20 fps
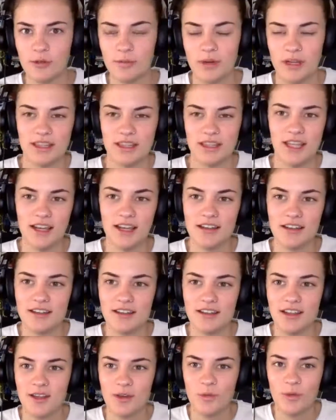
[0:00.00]
but then
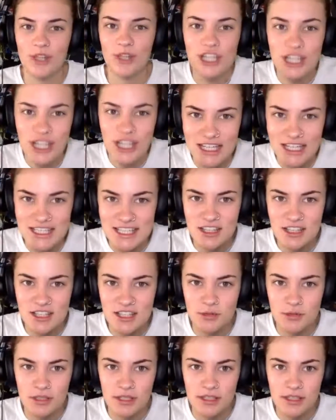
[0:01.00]
when you get down
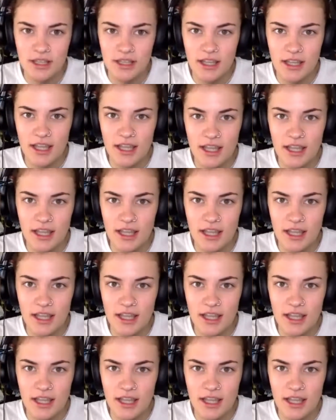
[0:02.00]
to it, you're like,